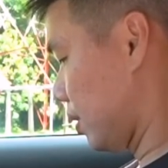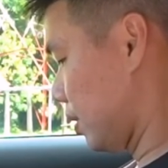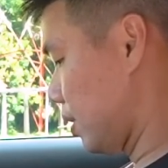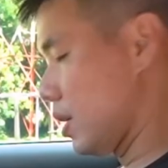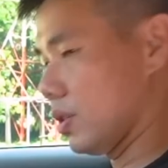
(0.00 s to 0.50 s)

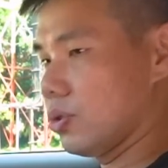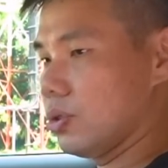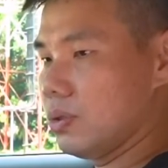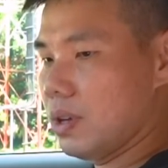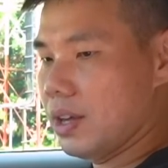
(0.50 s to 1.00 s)
Yeah,
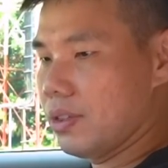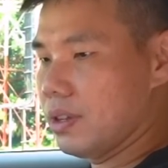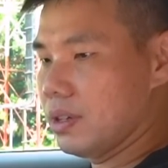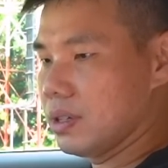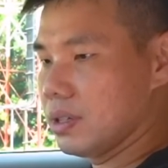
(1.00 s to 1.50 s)
so I
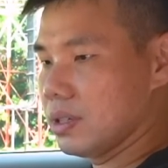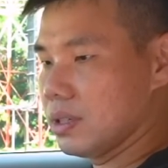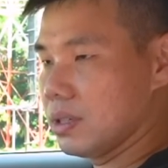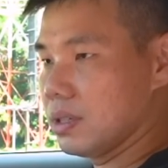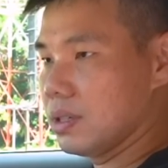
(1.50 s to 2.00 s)
think
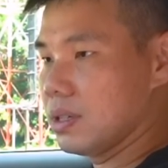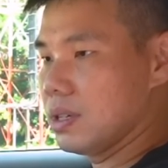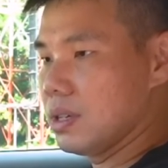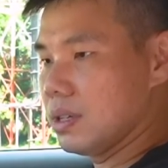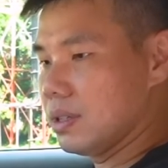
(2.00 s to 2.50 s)

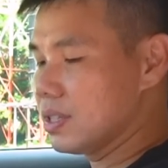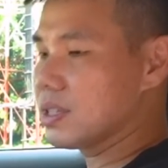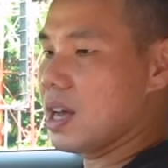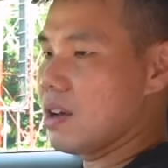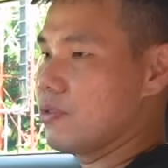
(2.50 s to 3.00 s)
this
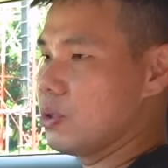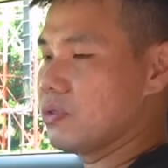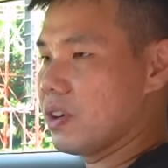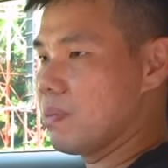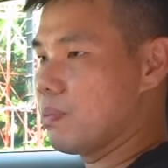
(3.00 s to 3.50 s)
car feels
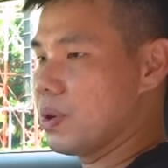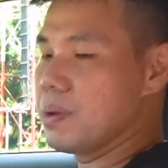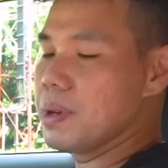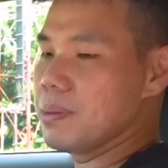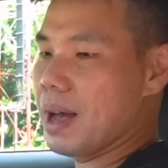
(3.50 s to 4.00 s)
very
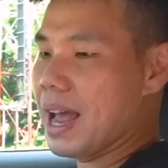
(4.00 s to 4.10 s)
premium.